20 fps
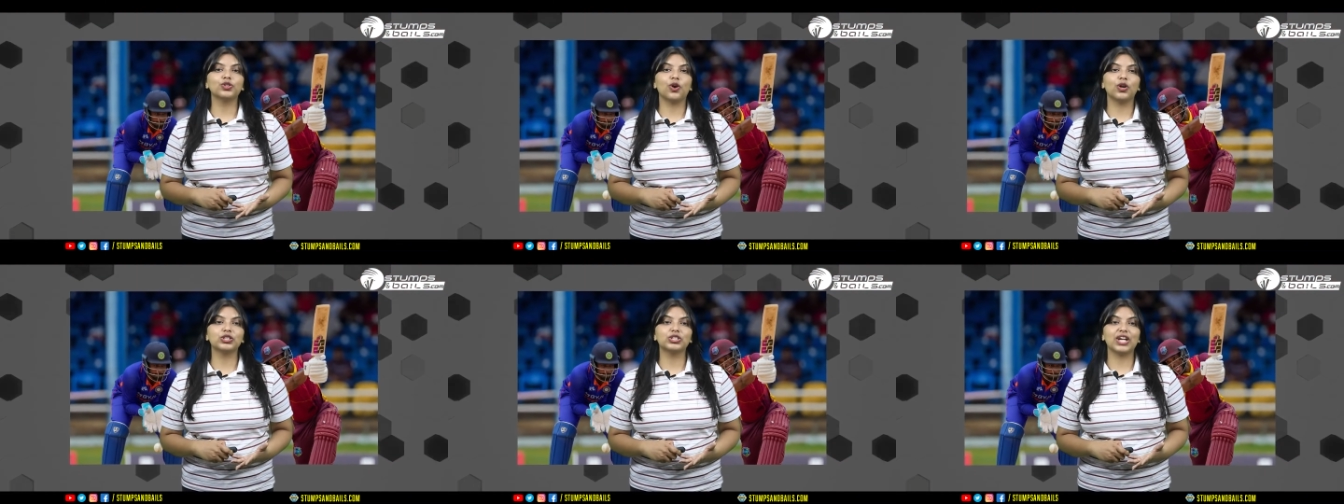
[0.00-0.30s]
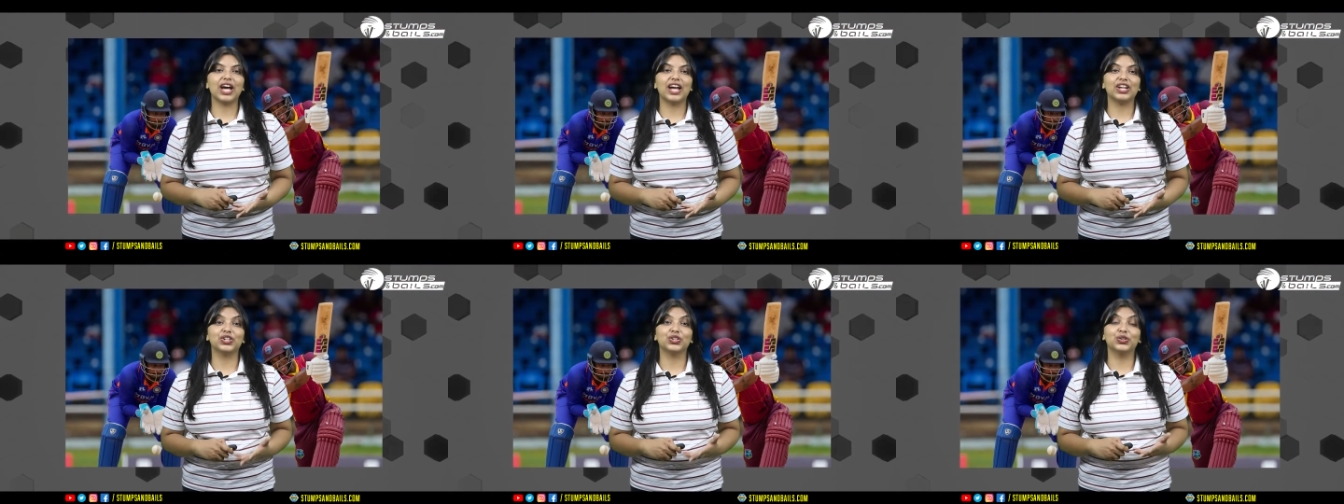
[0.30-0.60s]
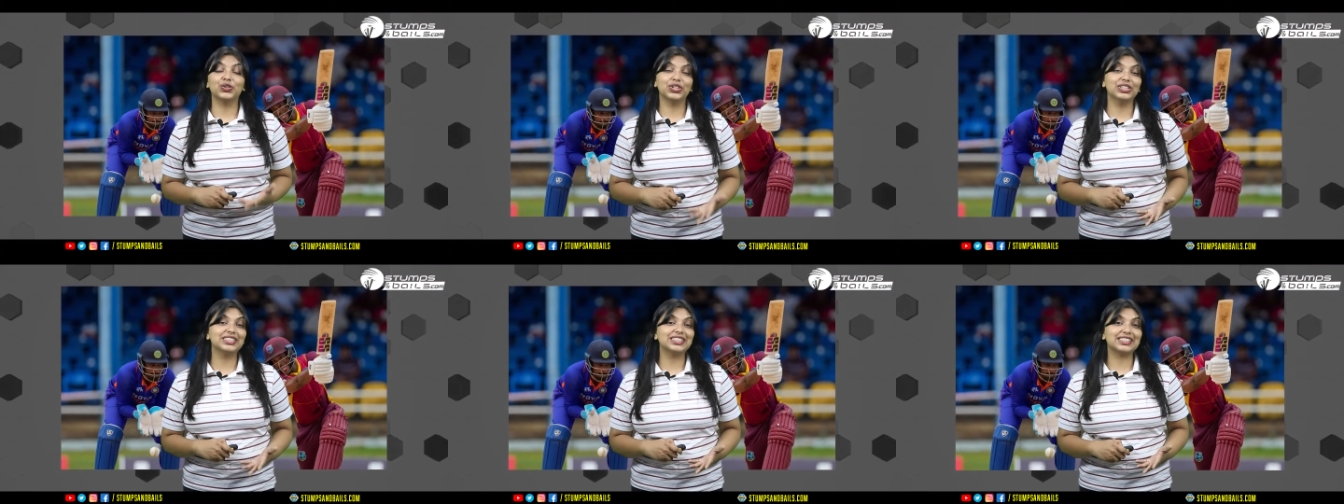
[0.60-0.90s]
also had a
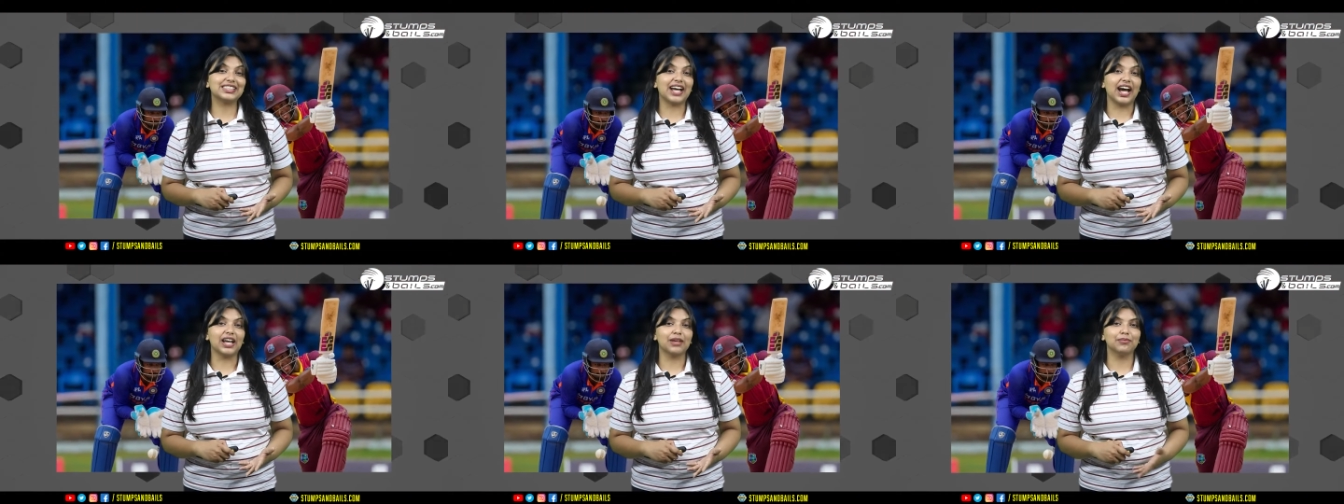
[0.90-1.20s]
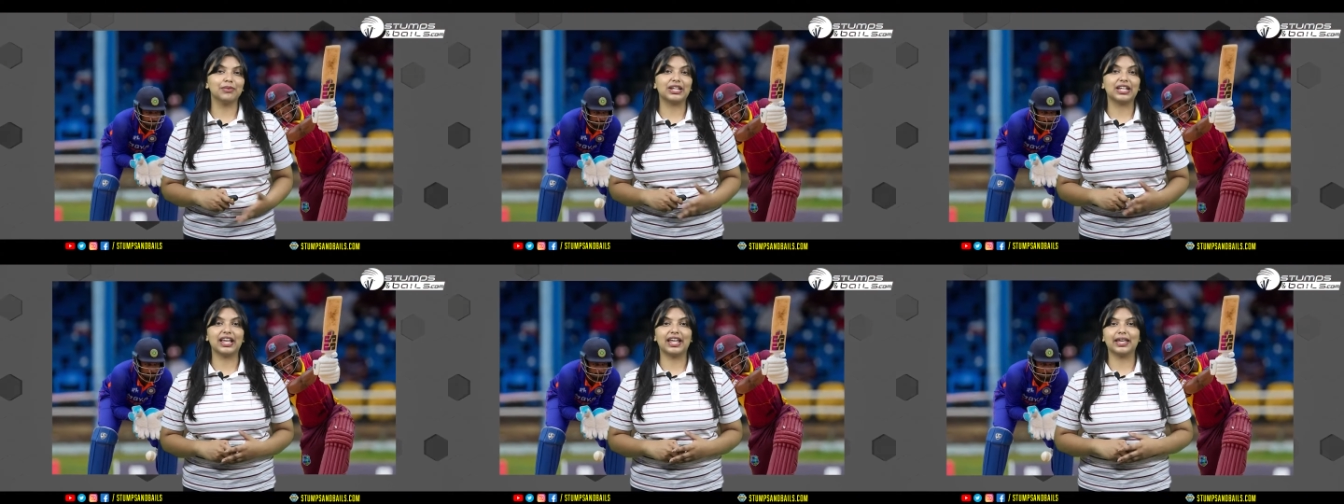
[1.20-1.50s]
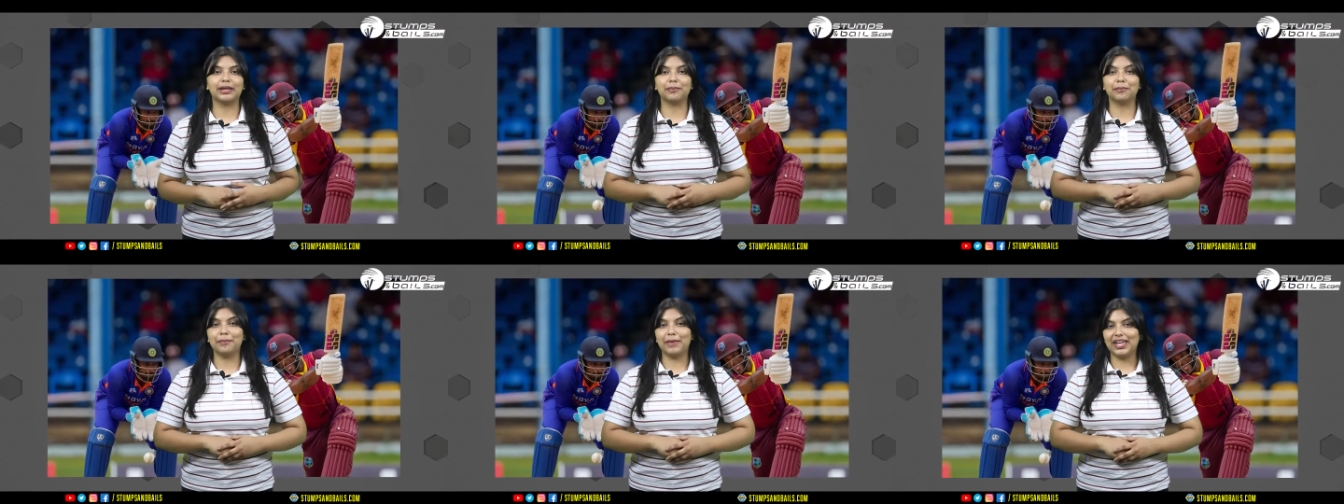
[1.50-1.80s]
good start, but
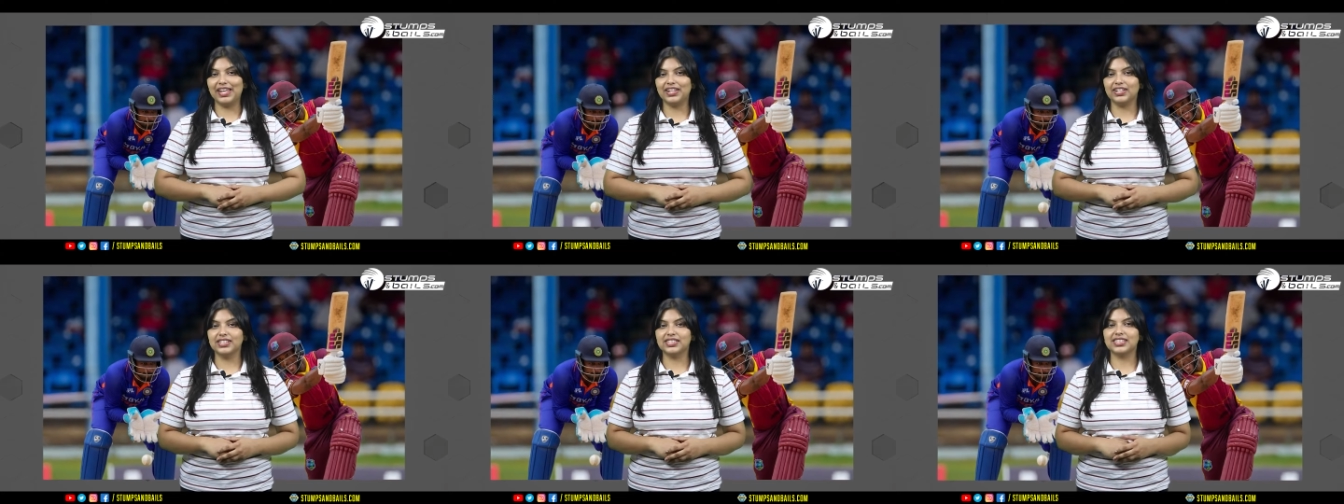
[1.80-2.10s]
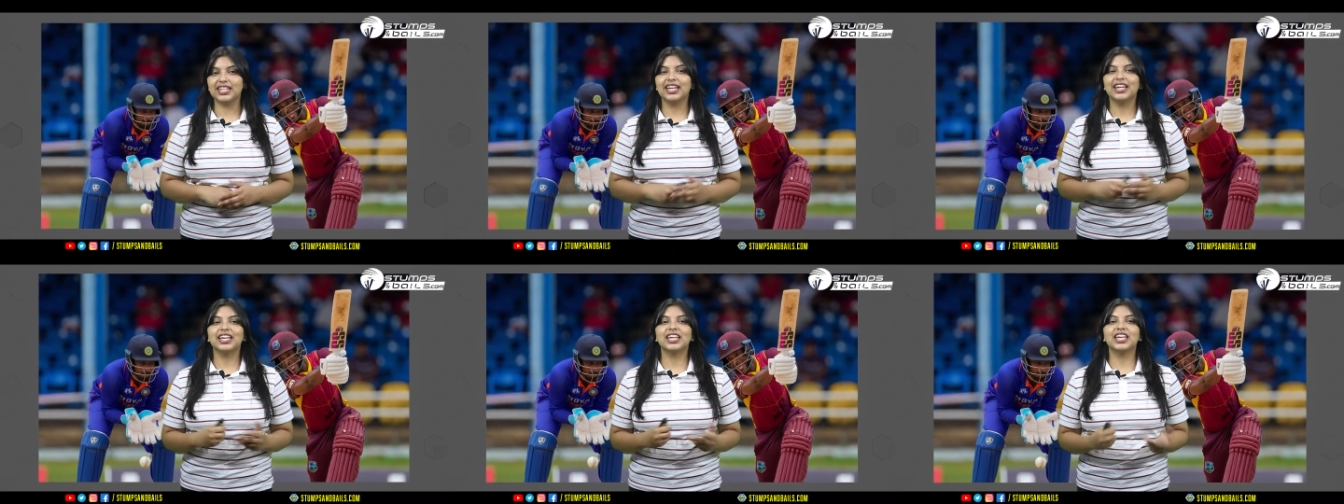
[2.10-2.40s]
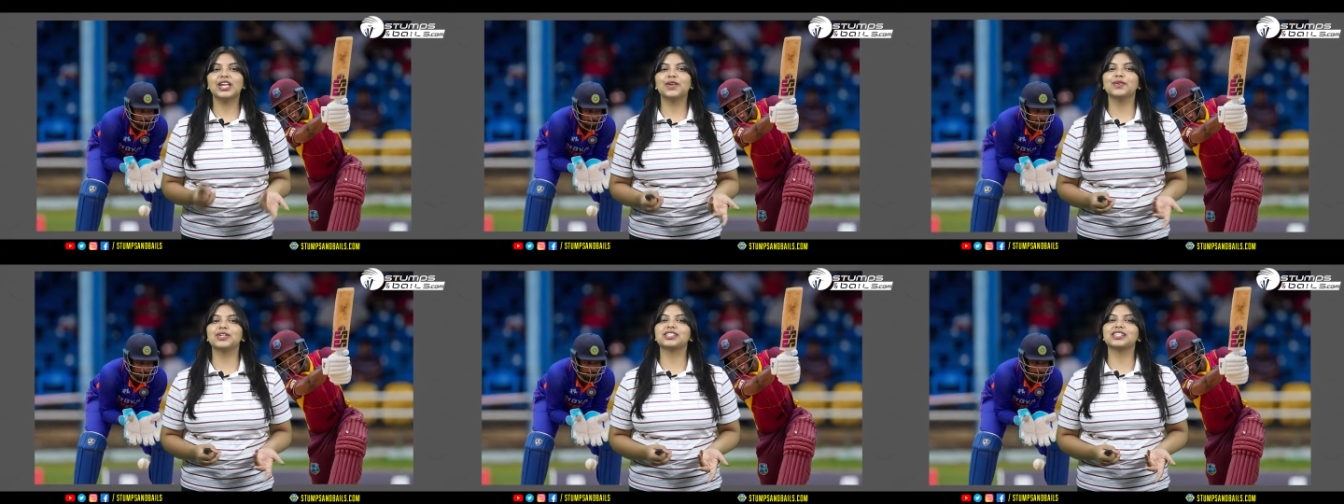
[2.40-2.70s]
like Mills,
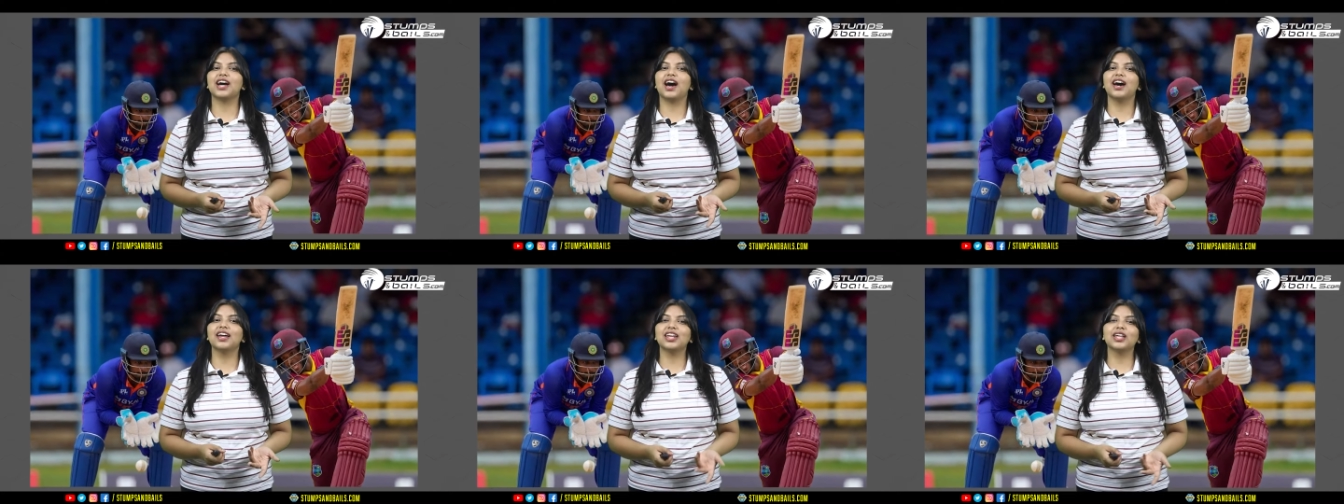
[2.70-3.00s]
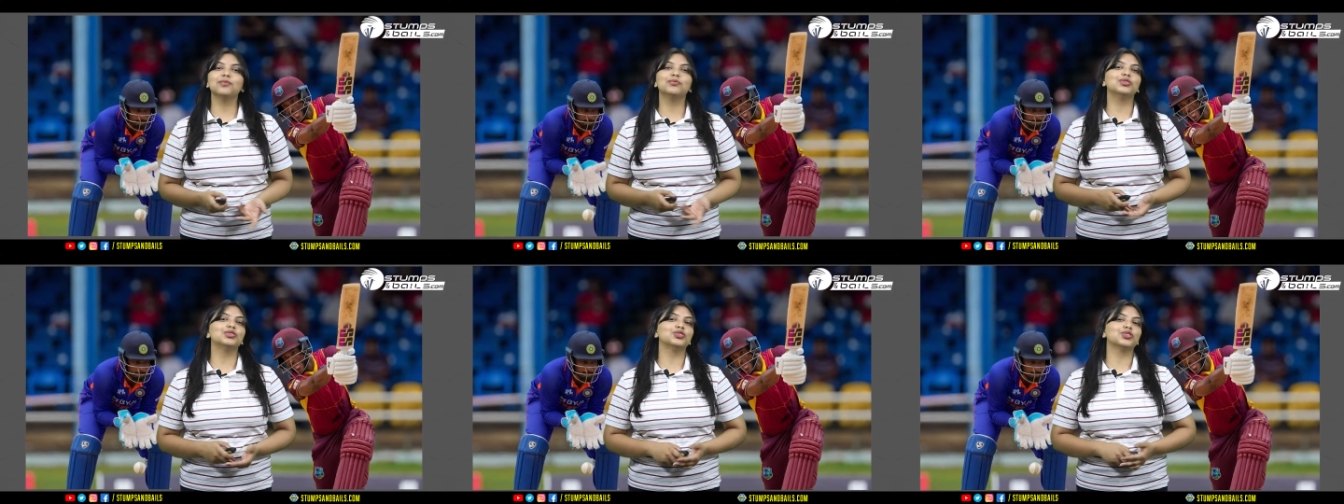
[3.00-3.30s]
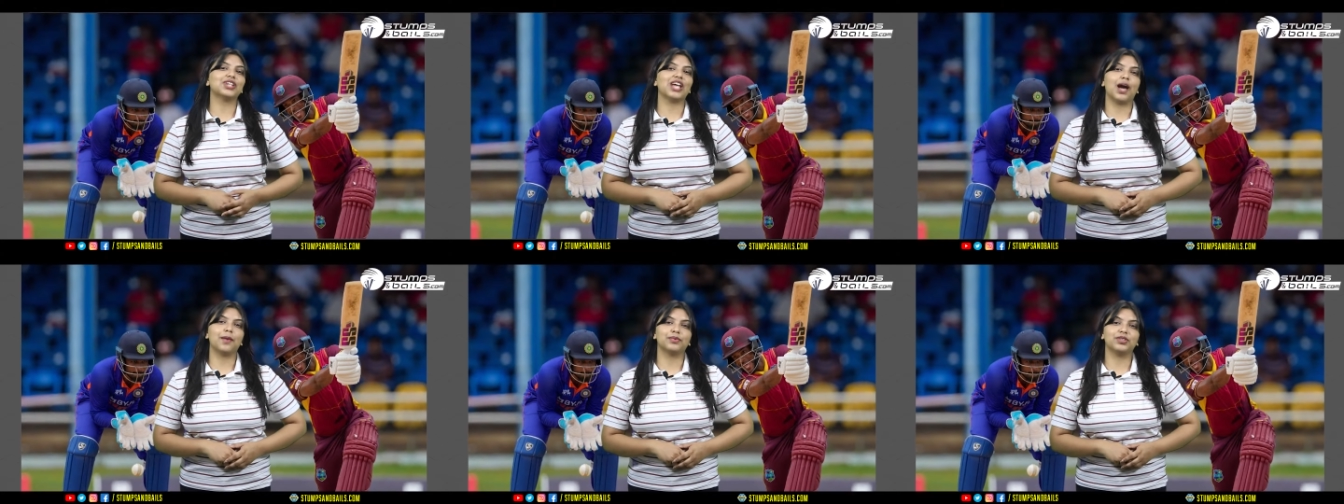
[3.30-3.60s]
he was unable
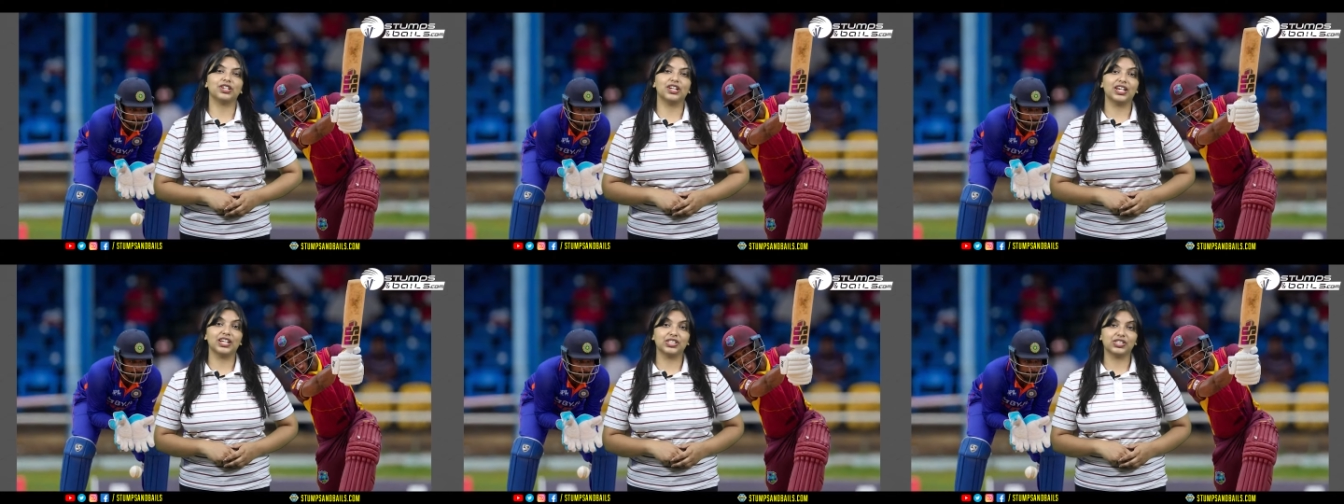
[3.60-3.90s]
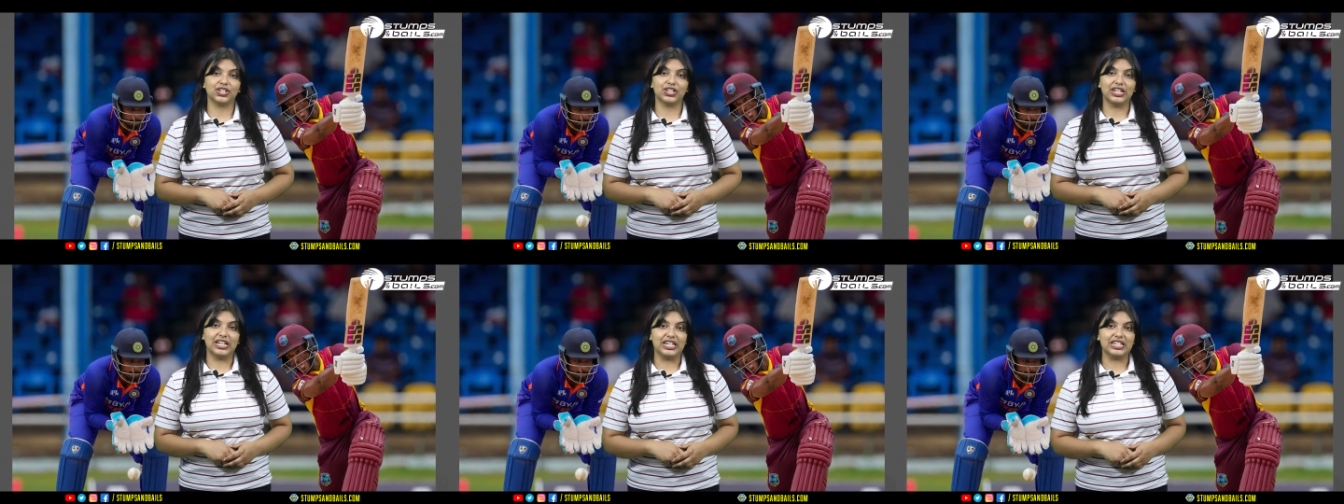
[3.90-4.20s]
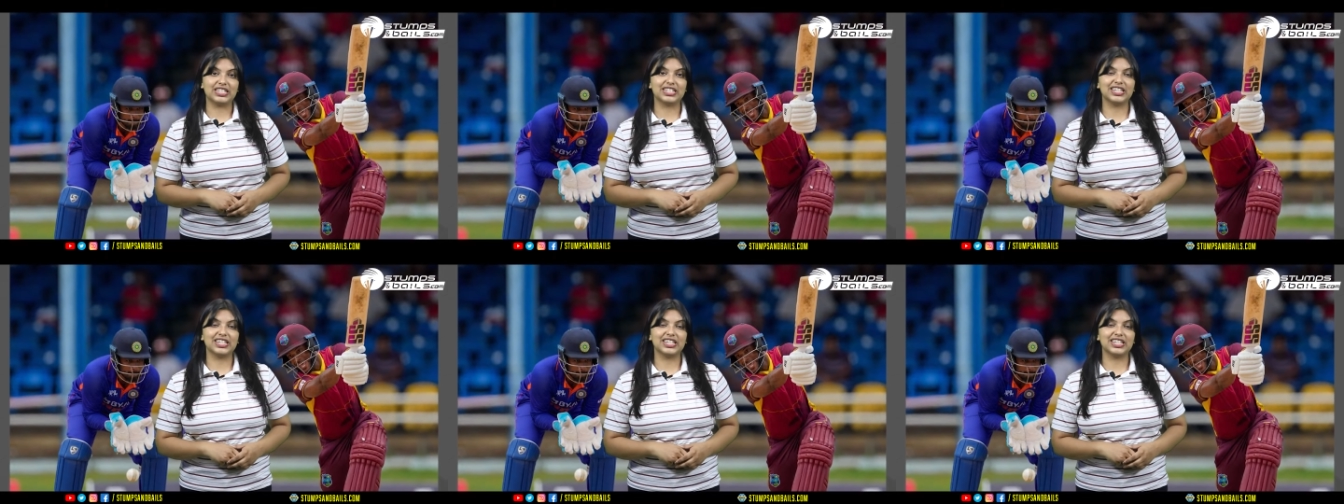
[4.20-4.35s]
to capitalize on it.